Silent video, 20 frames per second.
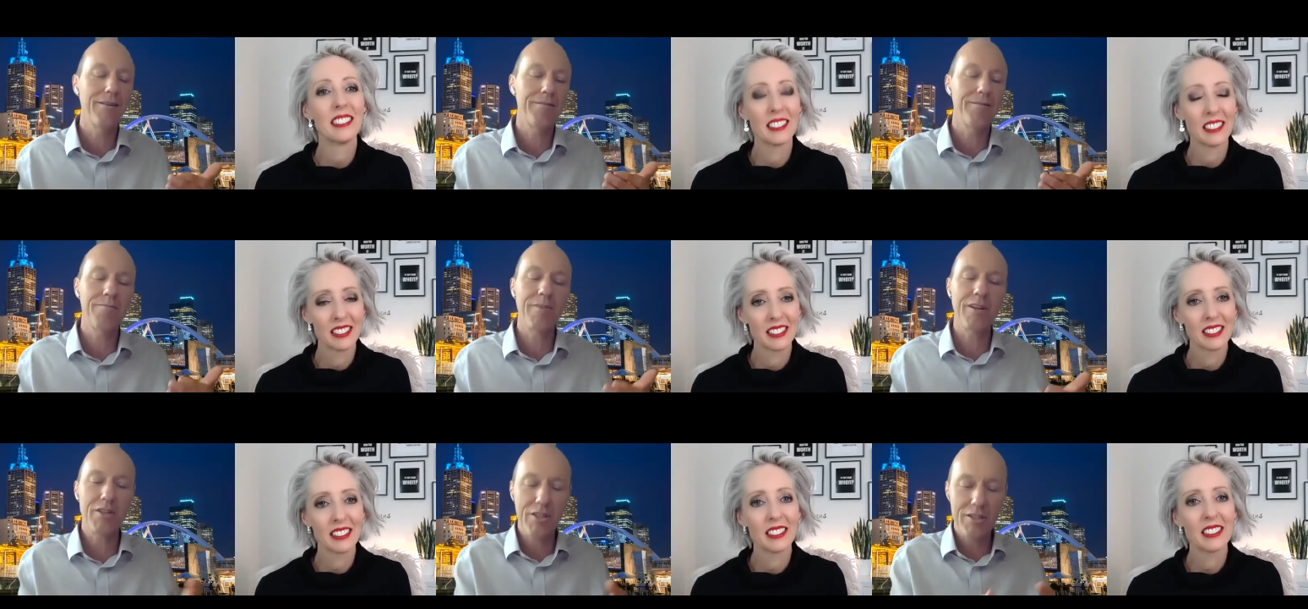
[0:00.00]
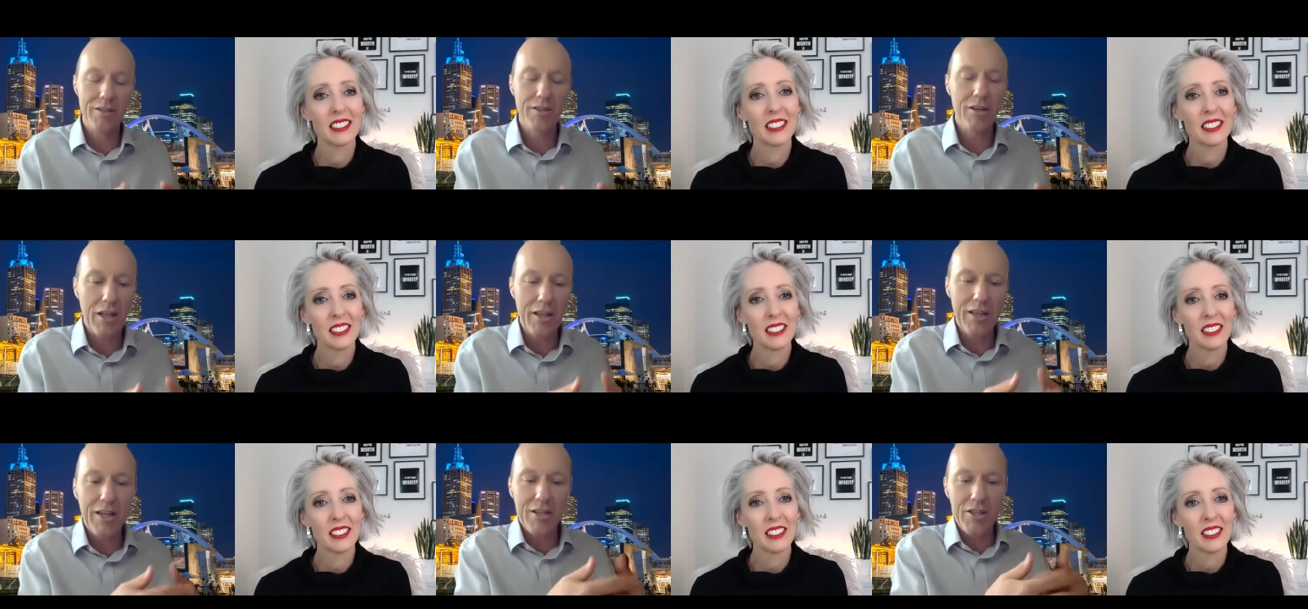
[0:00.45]
Speaker 1: that's
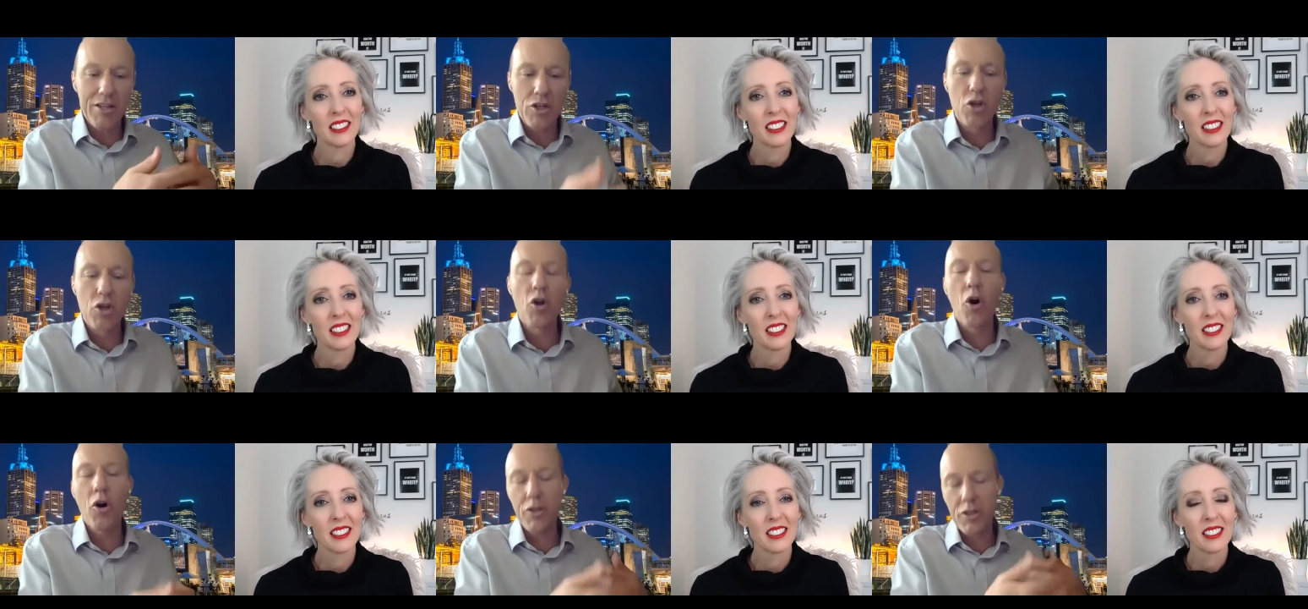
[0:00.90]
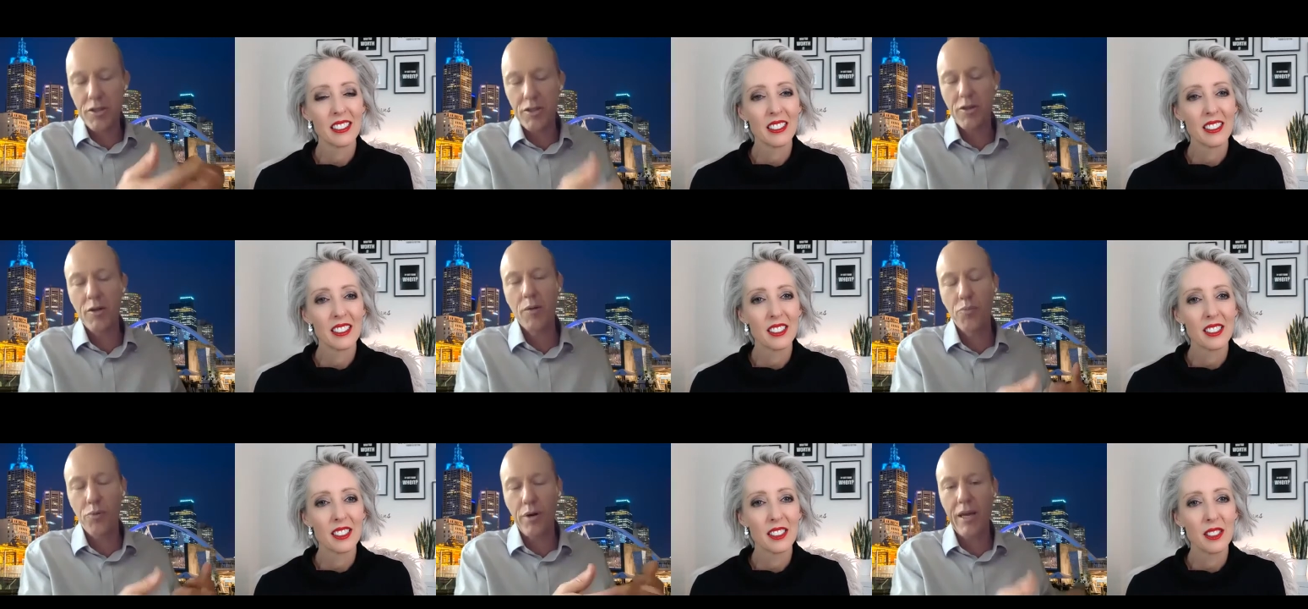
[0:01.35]
that's not sort
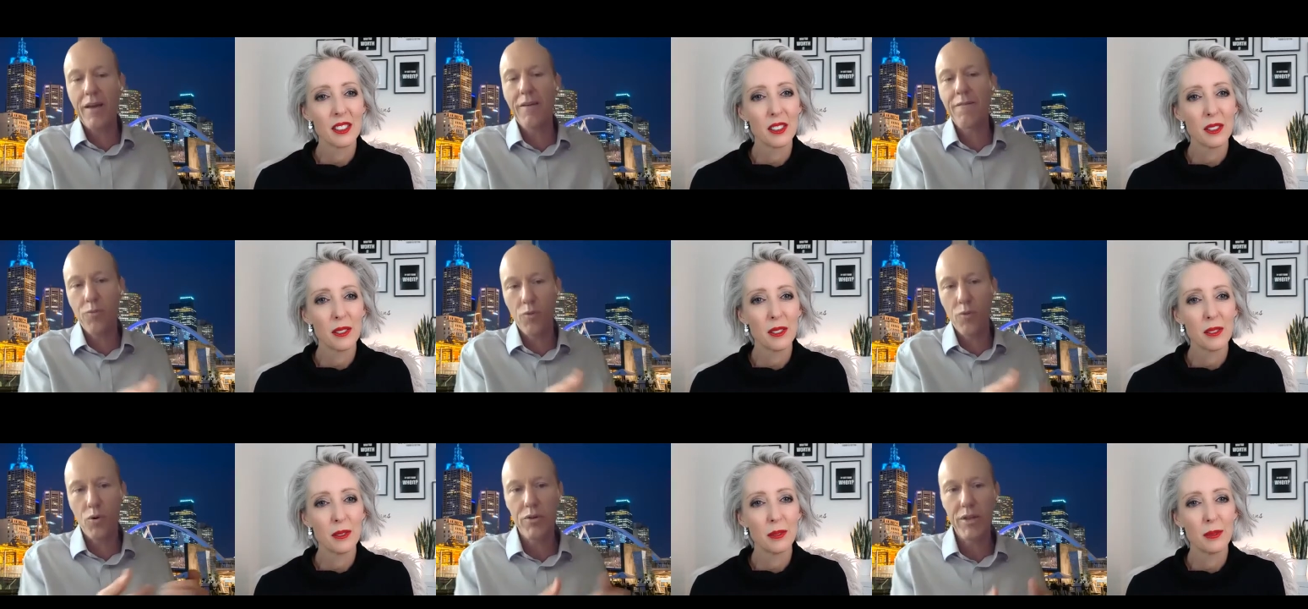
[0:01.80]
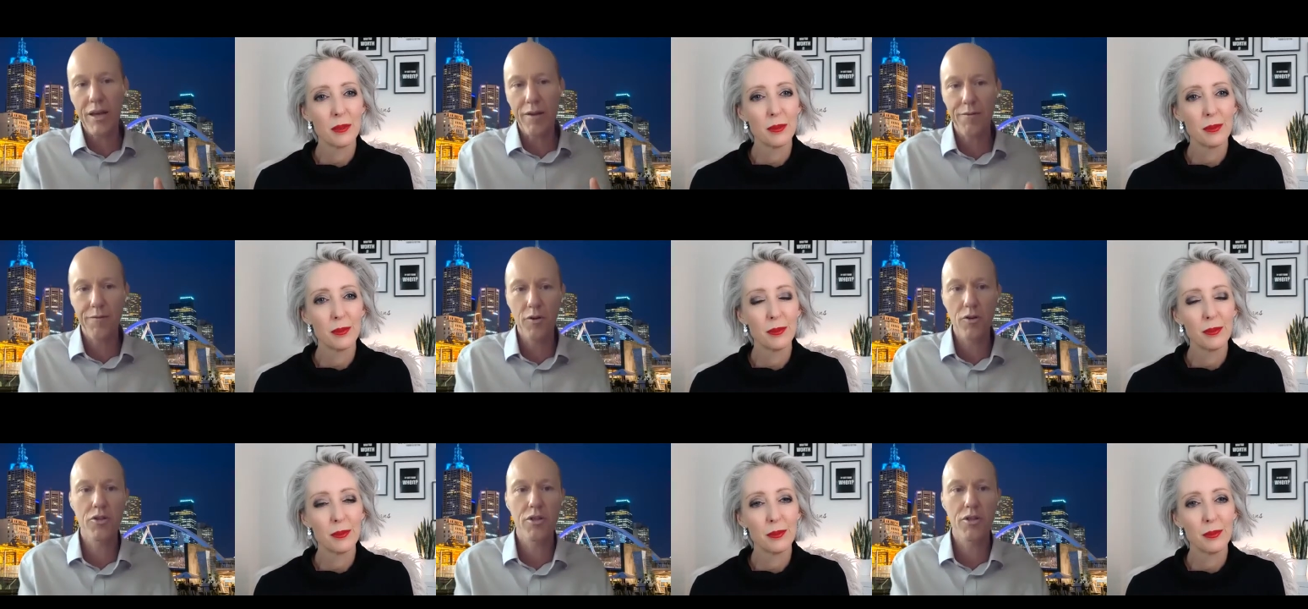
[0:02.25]
of bringing forward that
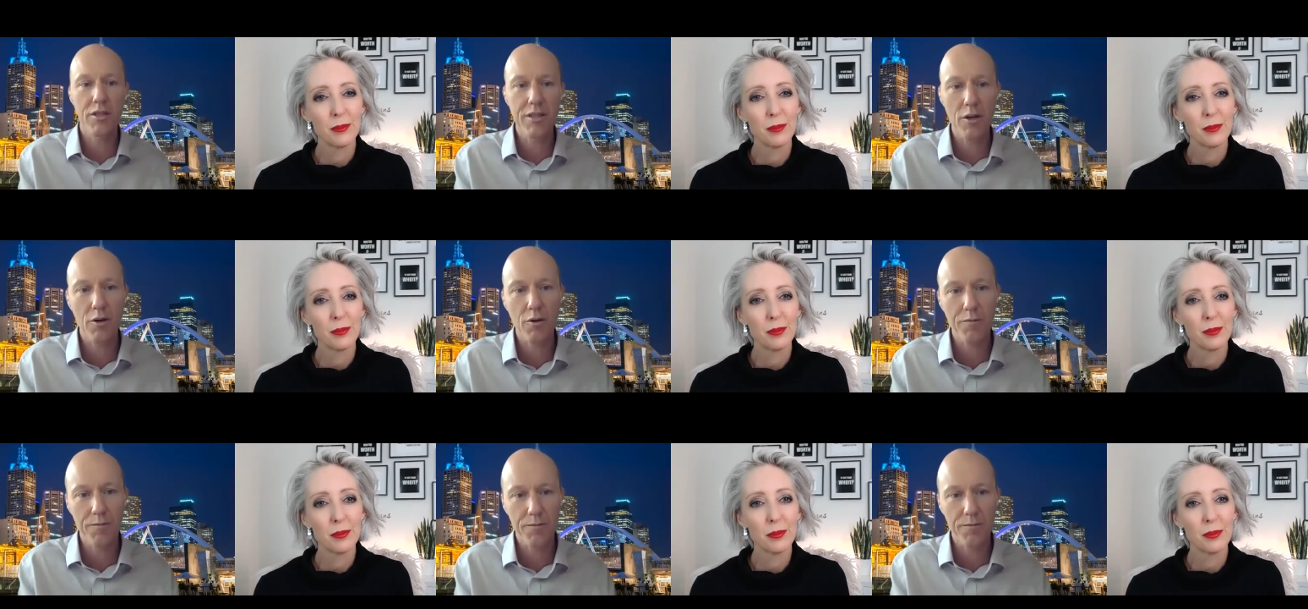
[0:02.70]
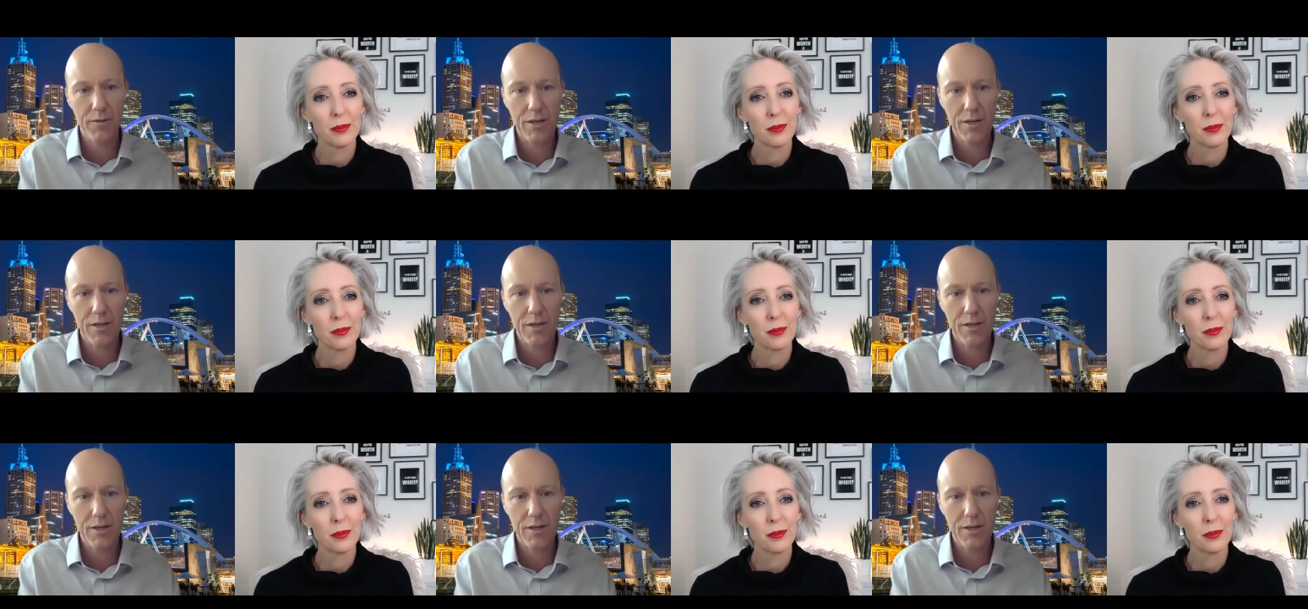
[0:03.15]
future self,